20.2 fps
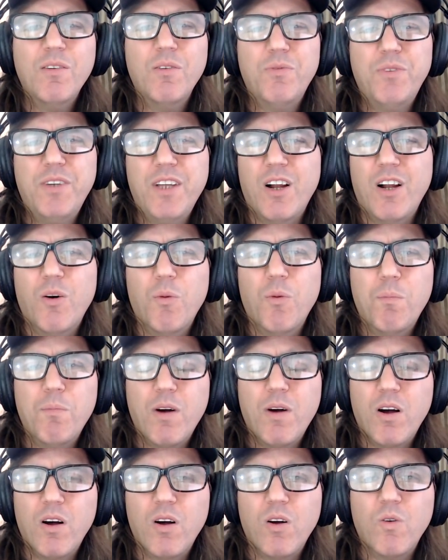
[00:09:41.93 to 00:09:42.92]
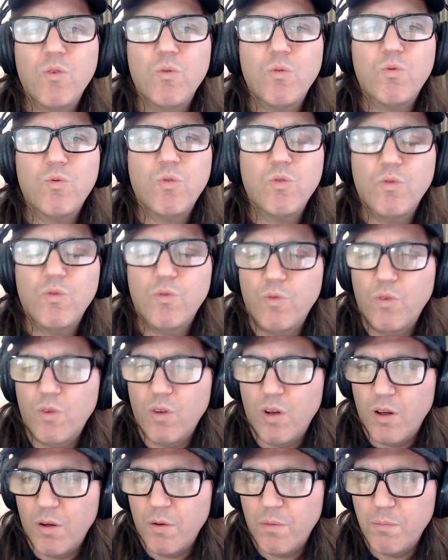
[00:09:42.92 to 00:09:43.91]
You know, uh,
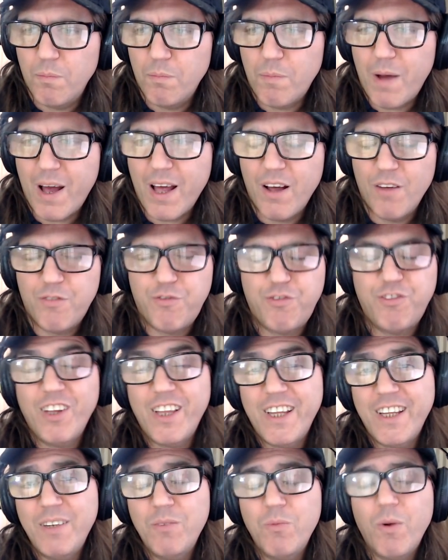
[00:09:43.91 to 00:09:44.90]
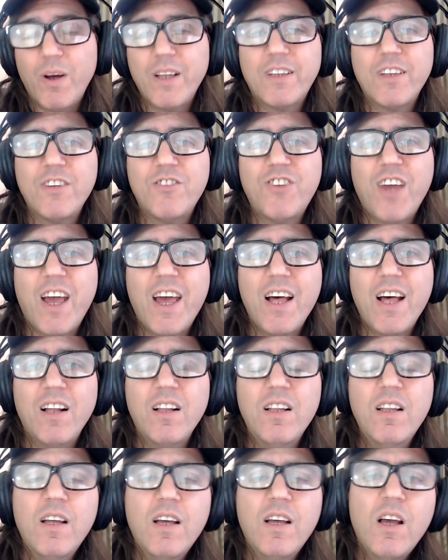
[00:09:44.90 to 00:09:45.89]
uh, my uh, Flynn went to
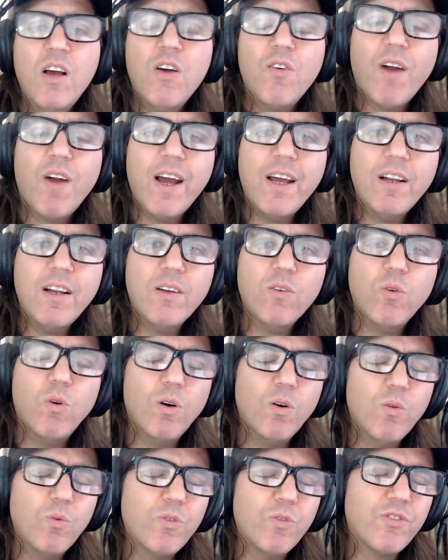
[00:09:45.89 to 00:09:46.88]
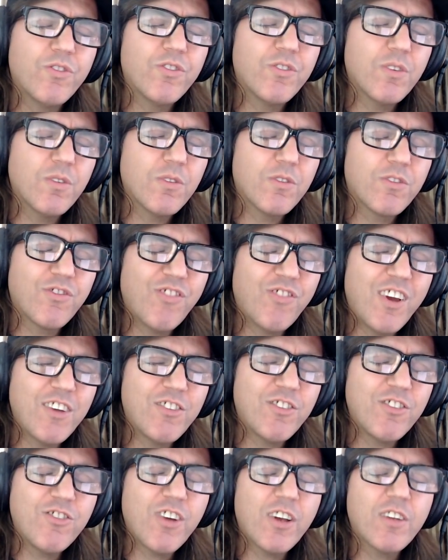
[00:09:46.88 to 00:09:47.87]
jail right? Or was
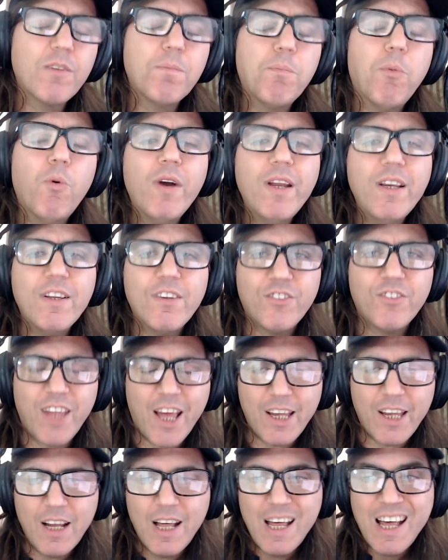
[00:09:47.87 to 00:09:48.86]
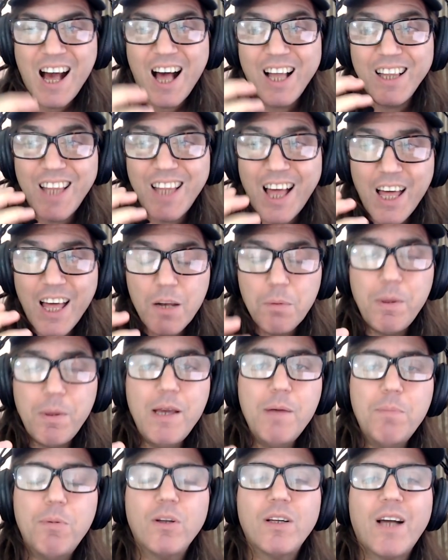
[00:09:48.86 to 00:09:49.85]
facing jail. The point is that a lot of
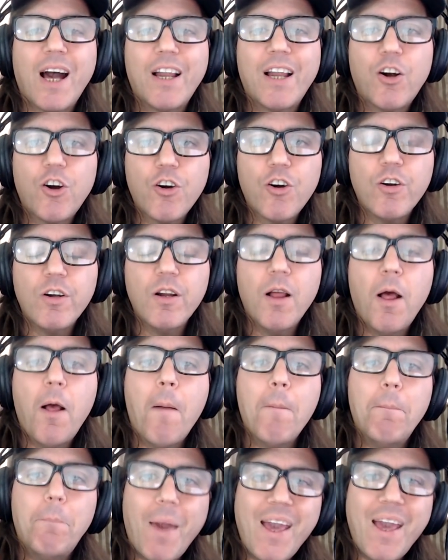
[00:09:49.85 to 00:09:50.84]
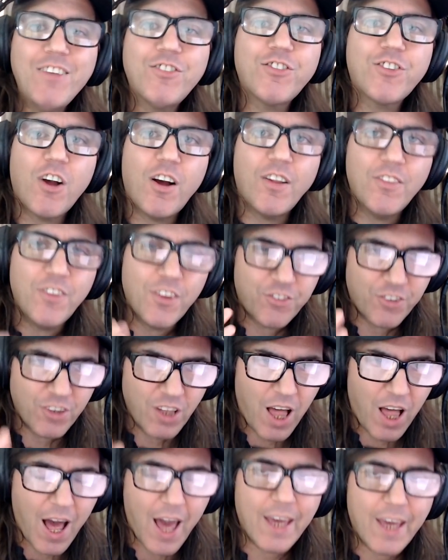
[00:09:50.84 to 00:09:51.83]
people got hurt based on this
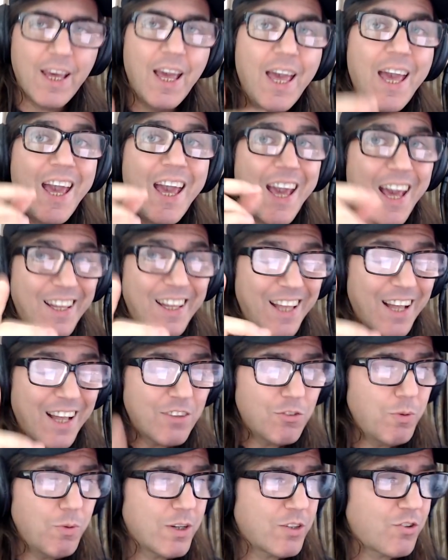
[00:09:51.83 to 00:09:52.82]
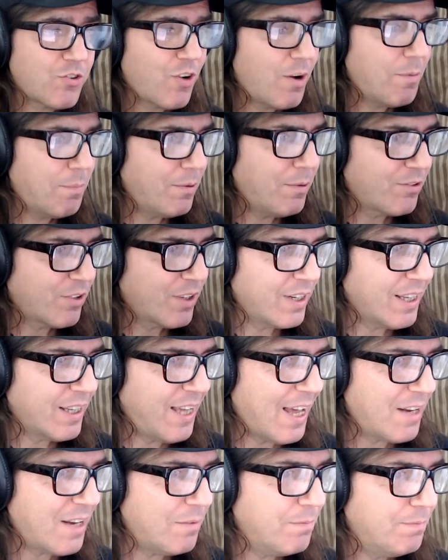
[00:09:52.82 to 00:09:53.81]
lie. And that's where Trump is going to
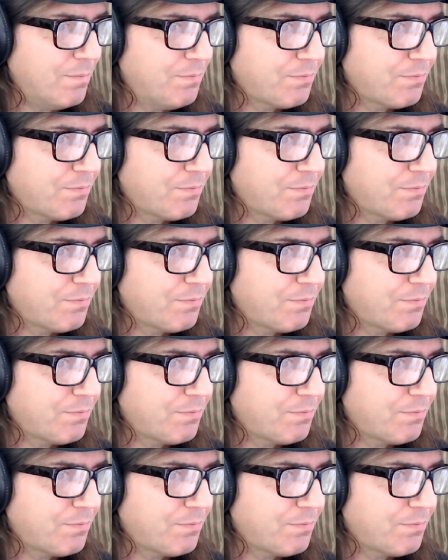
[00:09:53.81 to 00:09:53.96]
get him.